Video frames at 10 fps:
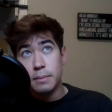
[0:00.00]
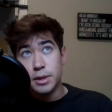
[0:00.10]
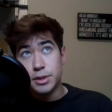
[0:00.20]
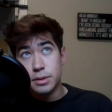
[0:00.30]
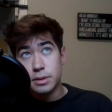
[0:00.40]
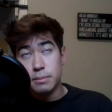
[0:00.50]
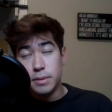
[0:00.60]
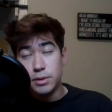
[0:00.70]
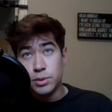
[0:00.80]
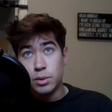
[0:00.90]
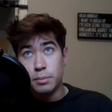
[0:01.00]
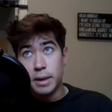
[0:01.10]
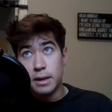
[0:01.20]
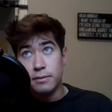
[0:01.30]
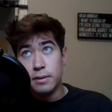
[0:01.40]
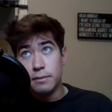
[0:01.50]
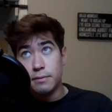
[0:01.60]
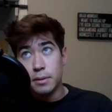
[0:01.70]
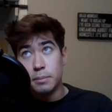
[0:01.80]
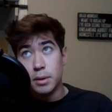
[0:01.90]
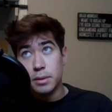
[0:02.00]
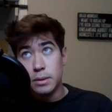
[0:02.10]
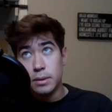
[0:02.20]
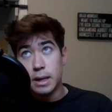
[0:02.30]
Make sure it's a mutual benefit for both you